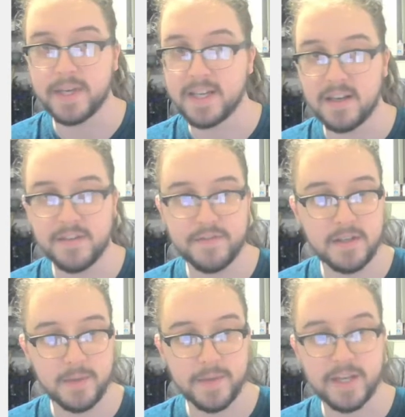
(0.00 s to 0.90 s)
unfill
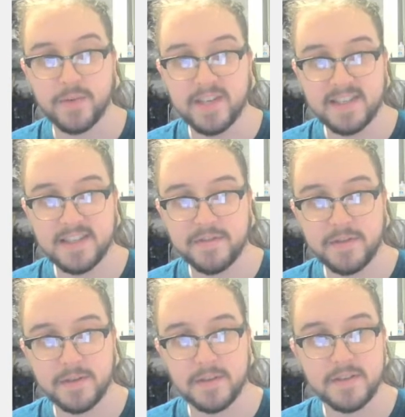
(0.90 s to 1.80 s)
and we can reset the
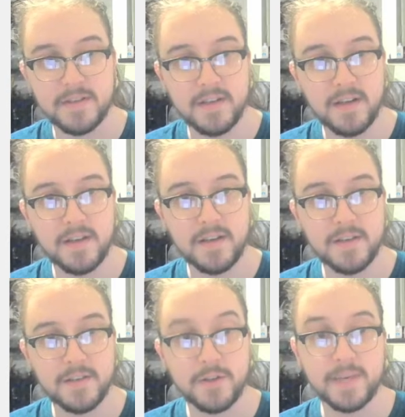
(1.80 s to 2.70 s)
filters
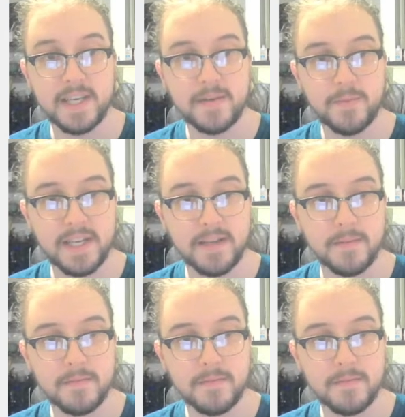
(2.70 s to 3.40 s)
so that we can